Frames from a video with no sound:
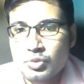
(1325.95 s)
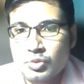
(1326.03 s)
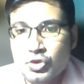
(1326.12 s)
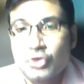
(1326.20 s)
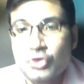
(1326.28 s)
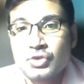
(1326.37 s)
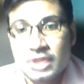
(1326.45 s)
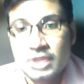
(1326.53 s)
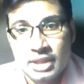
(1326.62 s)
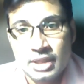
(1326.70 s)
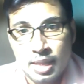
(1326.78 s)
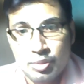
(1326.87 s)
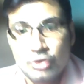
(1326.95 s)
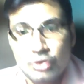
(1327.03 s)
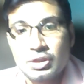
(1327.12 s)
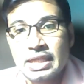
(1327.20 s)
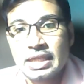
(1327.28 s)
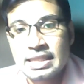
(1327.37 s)
So you see the
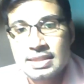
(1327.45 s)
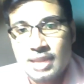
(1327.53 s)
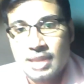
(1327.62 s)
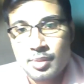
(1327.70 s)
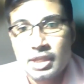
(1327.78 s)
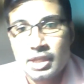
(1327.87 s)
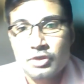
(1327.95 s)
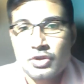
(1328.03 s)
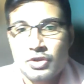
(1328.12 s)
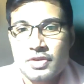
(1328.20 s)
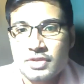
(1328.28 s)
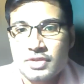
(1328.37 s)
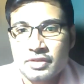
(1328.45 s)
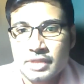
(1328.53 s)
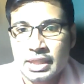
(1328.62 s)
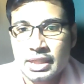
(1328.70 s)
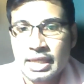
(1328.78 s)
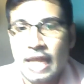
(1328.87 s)
Hambantota lease happening in
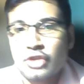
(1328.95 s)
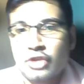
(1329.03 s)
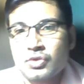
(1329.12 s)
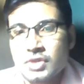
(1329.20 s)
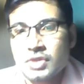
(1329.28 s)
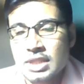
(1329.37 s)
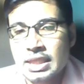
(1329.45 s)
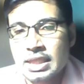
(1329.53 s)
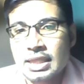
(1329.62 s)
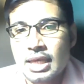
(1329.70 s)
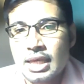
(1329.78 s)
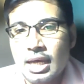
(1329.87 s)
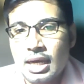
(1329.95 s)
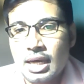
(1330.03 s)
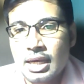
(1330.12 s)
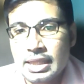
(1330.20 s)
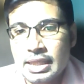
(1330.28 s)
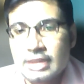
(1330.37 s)
2017, and you see
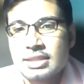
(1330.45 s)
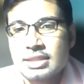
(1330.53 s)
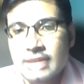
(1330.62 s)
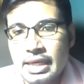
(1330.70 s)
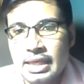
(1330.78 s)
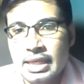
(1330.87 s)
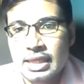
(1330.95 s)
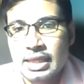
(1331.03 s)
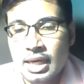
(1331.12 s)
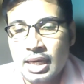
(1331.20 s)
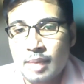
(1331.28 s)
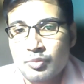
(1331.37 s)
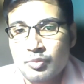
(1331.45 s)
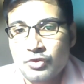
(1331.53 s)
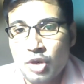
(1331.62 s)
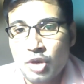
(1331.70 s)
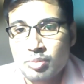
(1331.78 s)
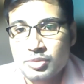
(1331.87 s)
increased lending
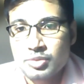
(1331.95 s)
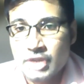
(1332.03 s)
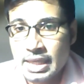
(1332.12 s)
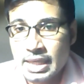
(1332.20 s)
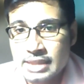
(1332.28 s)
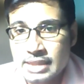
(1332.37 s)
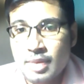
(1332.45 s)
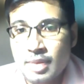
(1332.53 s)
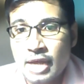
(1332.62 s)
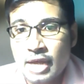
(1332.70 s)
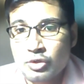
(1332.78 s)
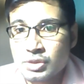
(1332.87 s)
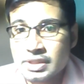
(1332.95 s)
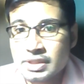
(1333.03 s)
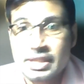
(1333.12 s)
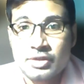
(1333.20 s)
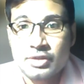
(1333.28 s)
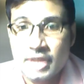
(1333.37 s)
from China Exim Bank towards the
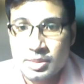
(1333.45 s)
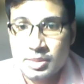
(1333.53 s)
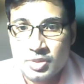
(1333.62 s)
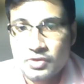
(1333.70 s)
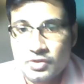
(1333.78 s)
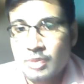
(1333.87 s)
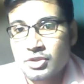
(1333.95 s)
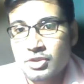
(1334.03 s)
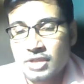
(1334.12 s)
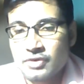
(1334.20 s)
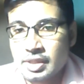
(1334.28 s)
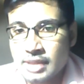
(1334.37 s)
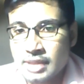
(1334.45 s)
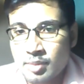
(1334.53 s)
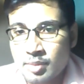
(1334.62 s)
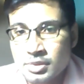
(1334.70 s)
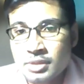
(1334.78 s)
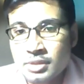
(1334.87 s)
Central Expressway project, for example.